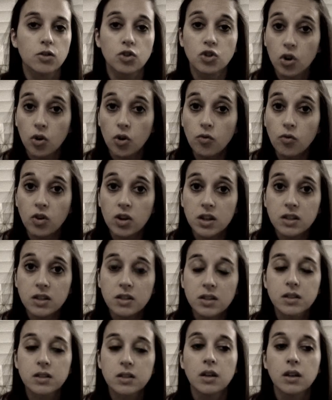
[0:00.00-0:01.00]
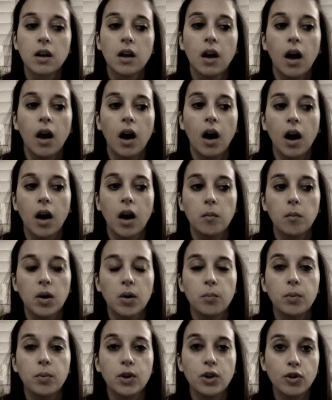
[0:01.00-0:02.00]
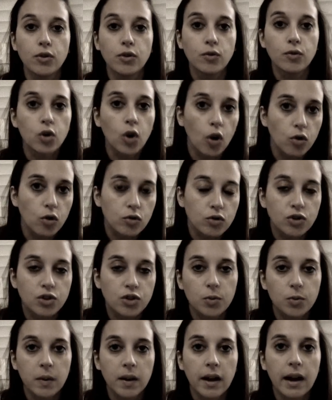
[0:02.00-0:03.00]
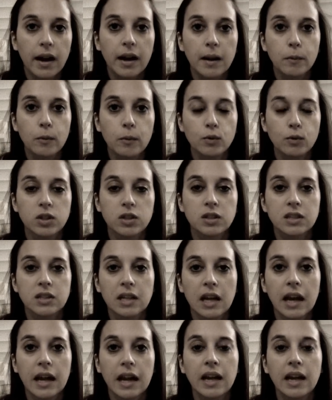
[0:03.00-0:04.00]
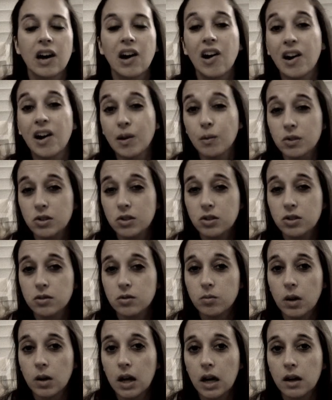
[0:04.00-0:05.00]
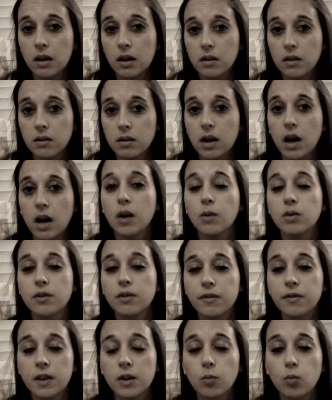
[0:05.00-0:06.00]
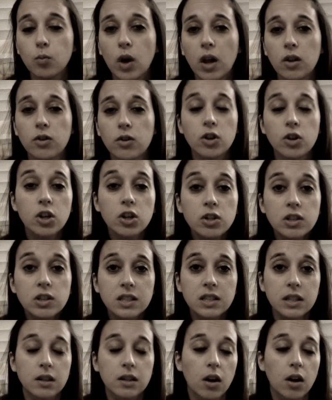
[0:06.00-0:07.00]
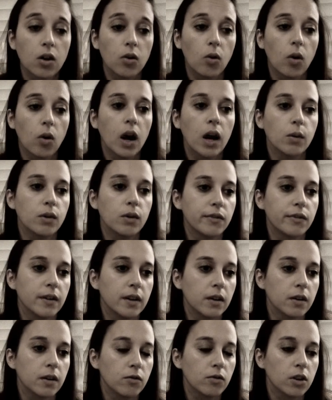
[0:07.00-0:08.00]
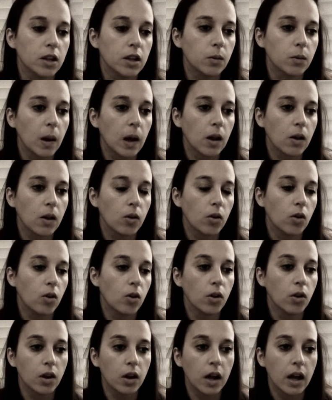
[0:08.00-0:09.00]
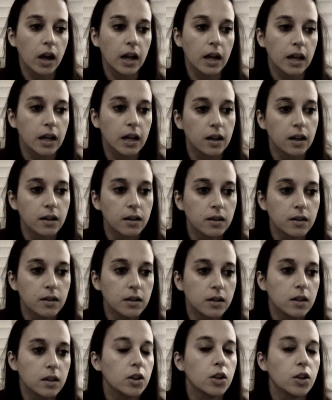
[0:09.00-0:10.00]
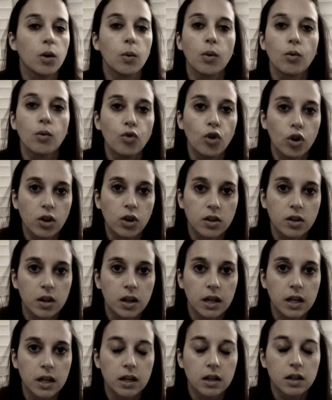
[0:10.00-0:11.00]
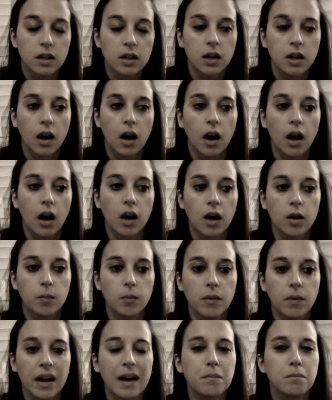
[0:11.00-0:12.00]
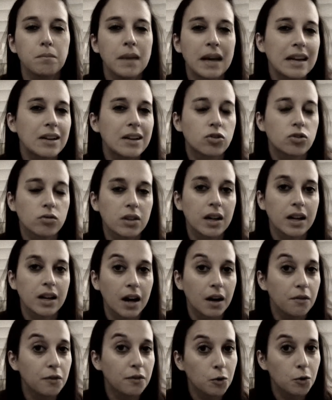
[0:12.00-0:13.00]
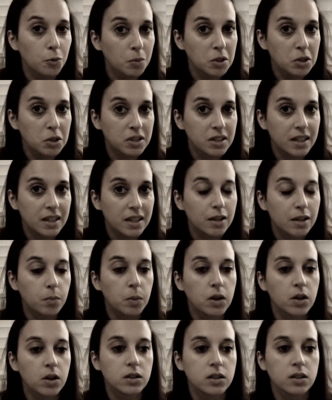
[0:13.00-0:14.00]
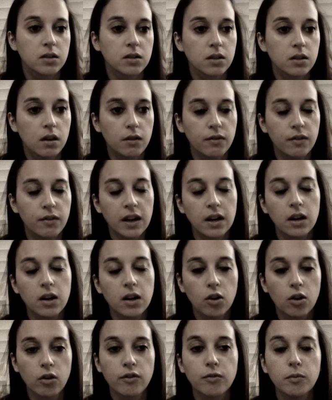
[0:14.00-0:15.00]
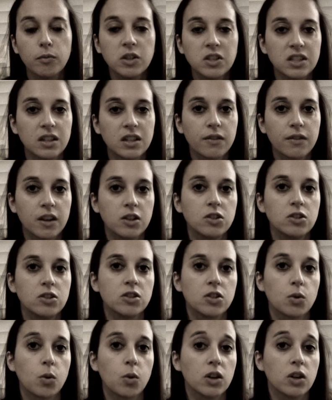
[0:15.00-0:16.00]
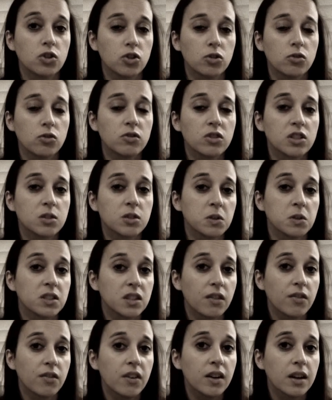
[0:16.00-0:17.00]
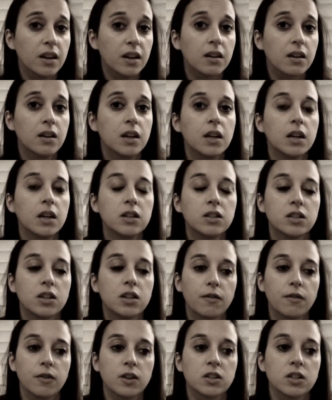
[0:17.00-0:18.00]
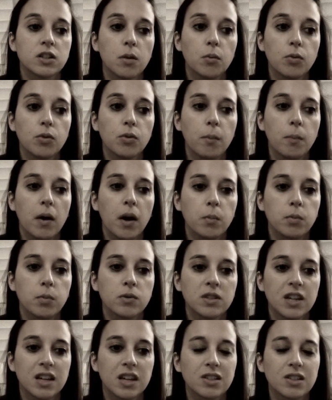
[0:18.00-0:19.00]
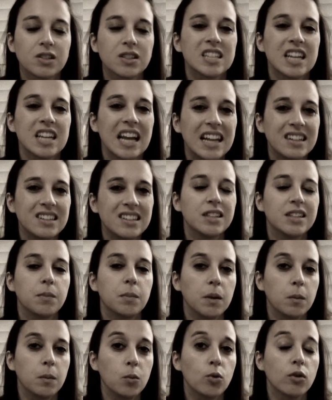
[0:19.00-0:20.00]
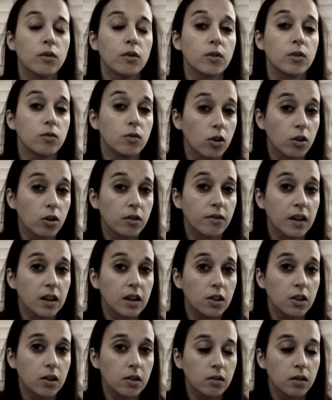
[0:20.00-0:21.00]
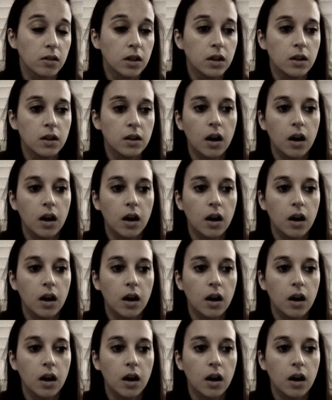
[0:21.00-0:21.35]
genres, but you've got to be able to say, I would fit in well on an acoustic night, or I would fit in really well on a rock night. And make sure they cover your music, because a lot of music venues are quite genre specific. So for example, the Purple Turtle tends to be more of a rock venue.